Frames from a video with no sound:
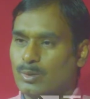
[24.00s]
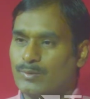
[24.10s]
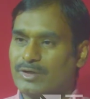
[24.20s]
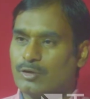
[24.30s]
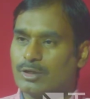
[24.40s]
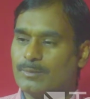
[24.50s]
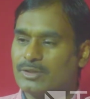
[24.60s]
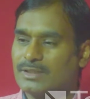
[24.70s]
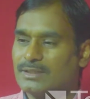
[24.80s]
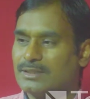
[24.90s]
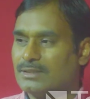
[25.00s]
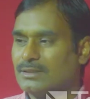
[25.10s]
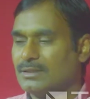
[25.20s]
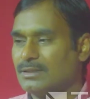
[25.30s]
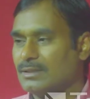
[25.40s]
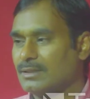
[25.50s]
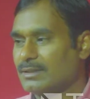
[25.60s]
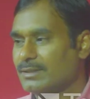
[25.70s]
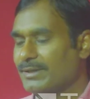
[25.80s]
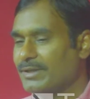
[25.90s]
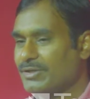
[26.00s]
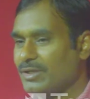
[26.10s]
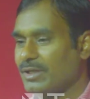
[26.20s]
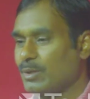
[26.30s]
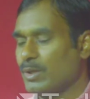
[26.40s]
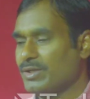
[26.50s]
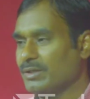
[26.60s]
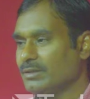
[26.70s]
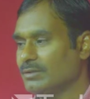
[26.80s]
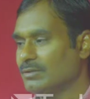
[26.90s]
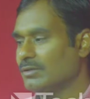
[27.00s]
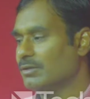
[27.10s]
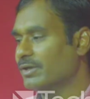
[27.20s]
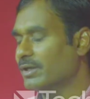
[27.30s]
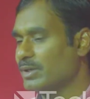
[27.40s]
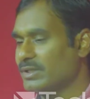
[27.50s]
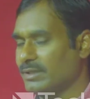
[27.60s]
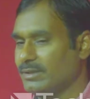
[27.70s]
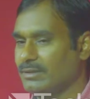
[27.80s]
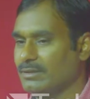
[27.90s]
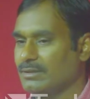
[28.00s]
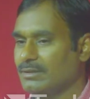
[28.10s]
When we talk about a regression equation or regression